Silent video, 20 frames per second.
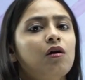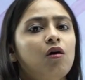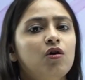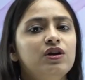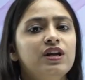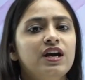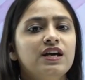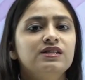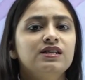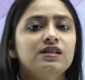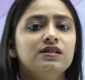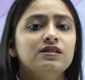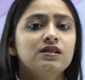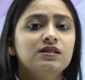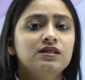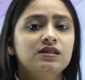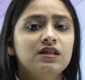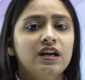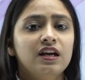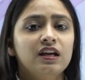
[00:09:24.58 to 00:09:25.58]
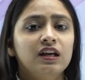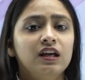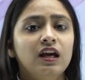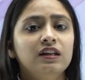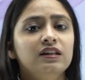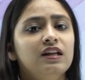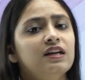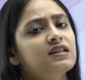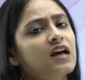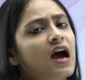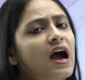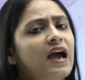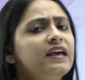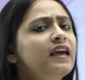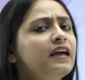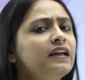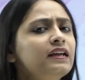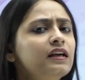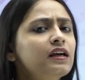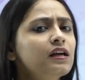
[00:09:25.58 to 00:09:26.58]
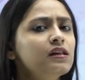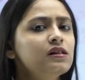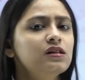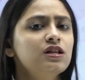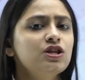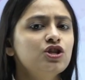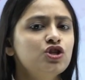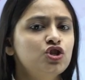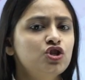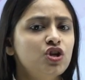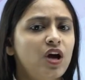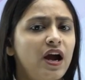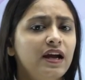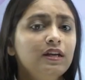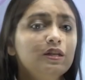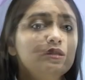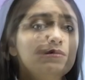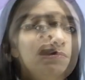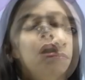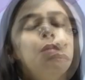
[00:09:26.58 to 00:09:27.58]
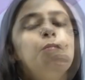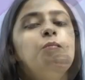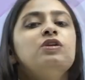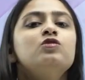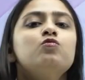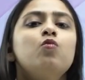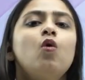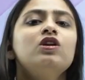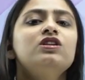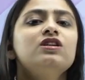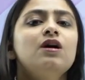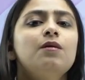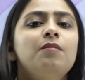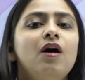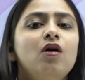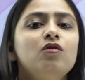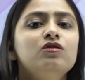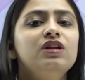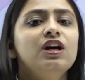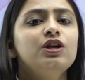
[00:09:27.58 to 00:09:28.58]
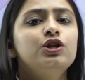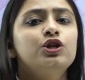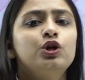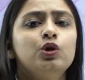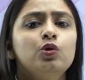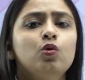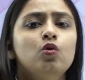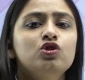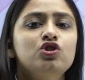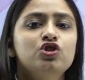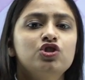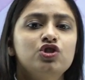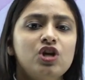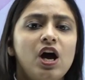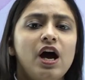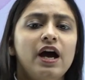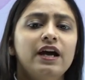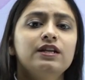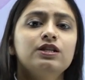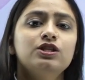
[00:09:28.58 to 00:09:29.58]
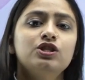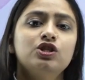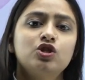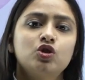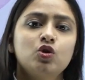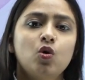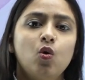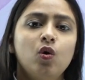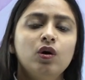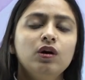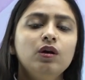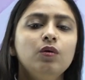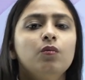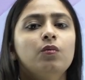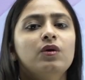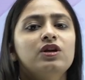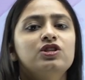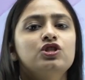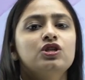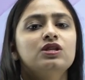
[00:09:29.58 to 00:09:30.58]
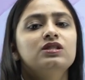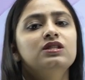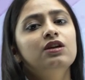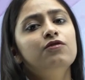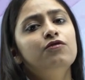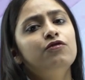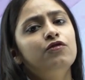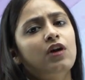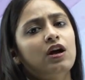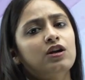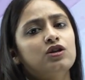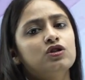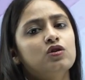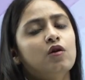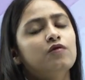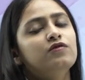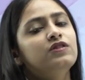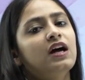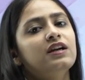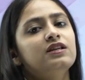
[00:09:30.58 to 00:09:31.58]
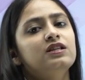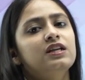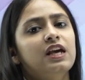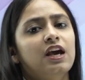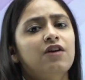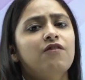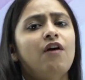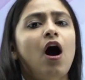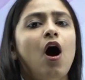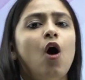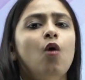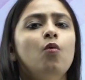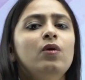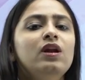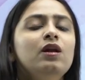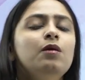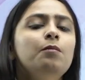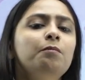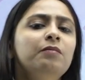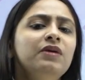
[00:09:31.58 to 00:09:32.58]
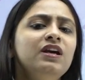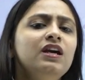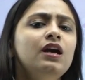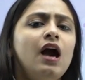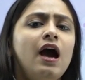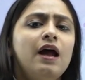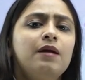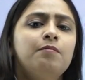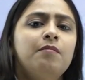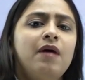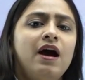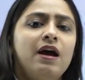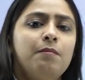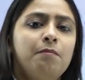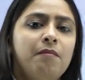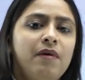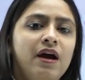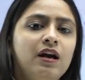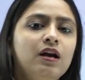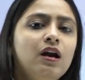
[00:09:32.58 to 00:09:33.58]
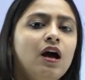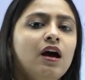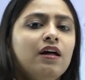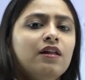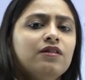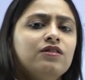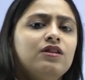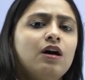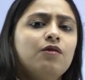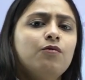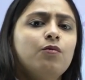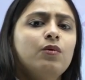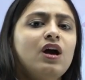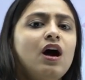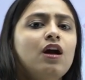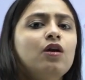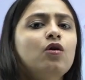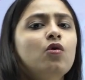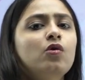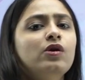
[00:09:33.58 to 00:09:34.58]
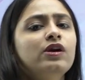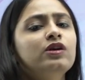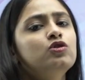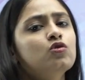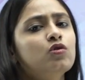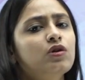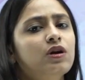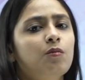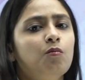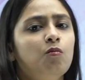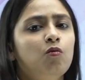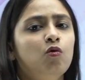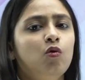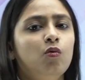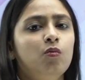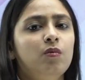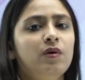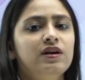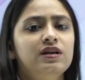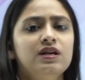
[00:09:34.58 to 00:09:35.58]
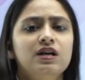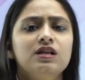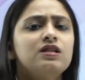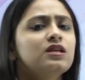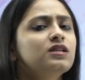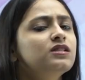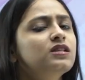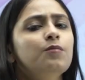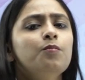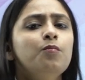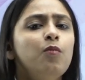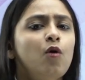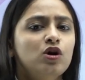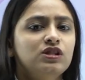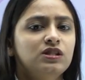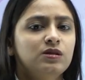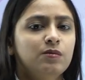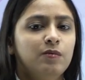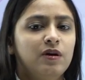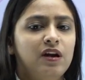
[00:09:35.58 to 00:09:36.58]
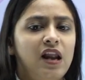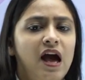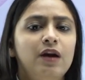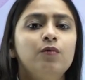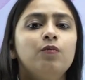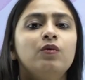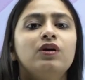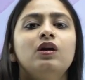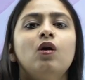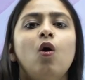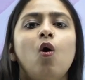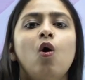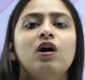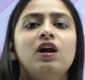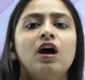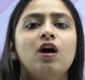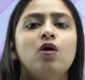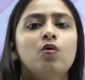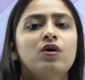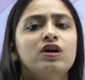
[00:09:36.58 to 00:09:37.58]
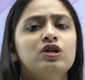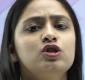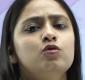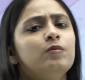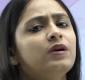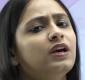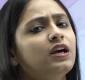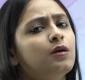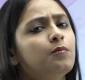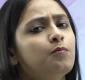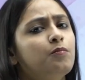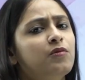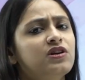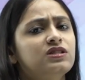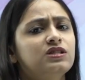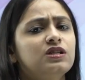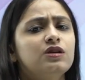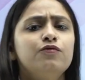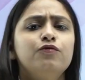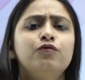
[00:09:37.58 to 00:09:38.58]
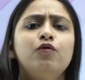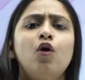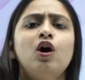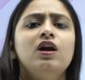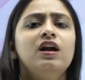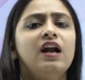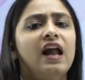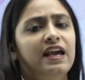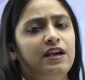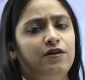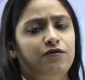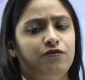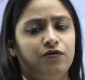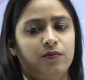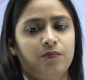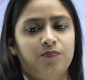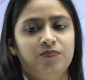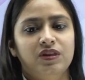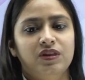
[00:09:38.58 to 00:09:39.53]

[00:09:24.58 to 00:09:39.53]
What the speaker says: Odysseus is thinking that, "I can kill this giant, but what about that huge giant stone which is in front of that cave? How will me and my men, that we are going to remove it? It is impossible and we all are going to be imprisoned for life